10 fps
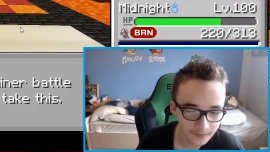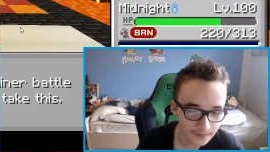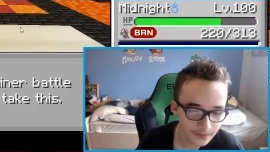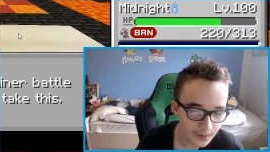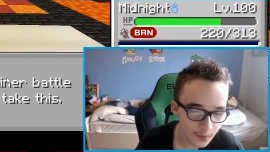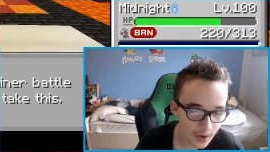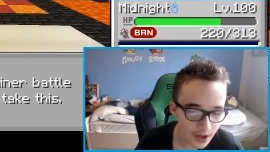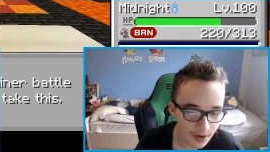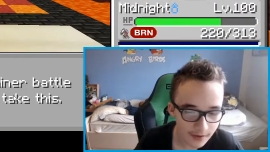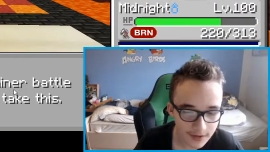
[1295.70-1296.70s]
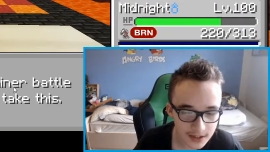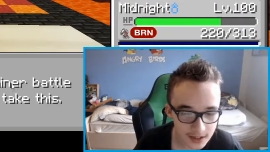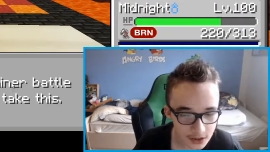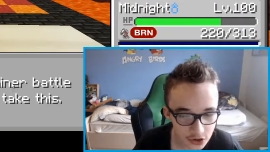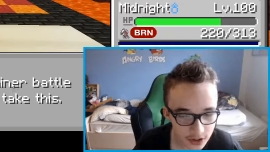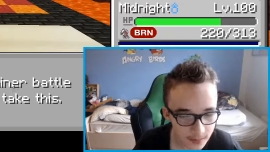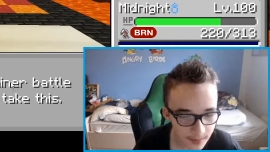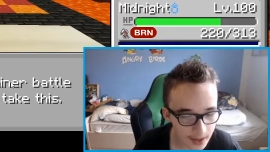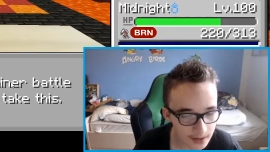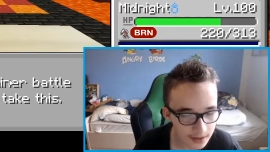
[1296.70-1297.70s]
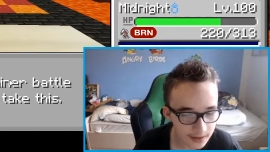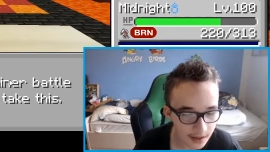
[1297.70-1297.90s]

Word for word: Well, I haven't seen a train about like that in